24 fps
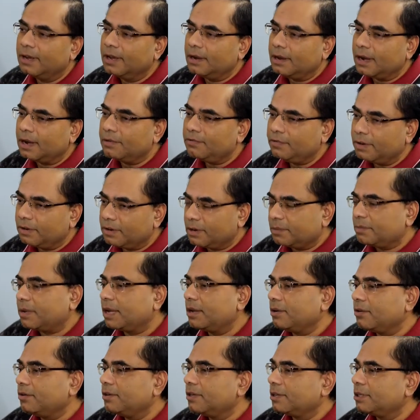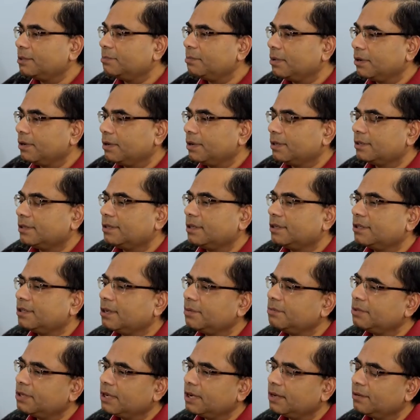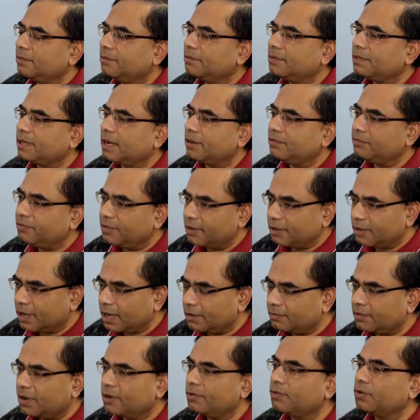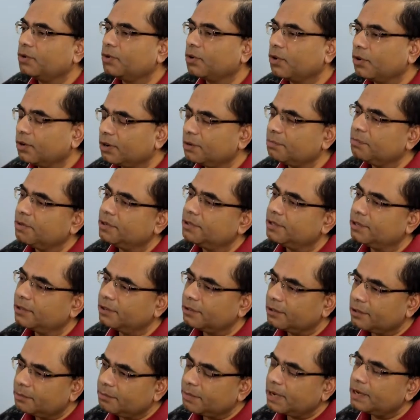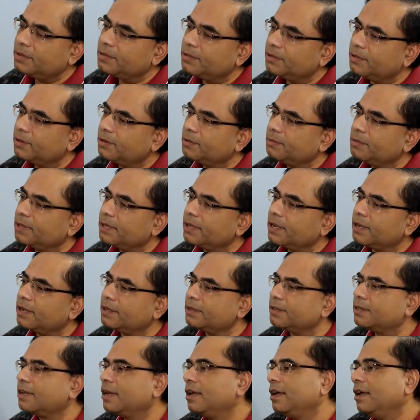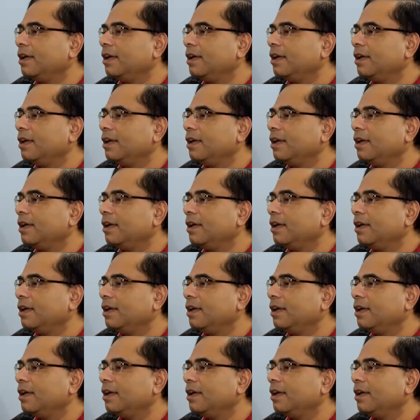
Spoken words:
I found in my own experience that sometimes I feel I've outgrown a particular mentor because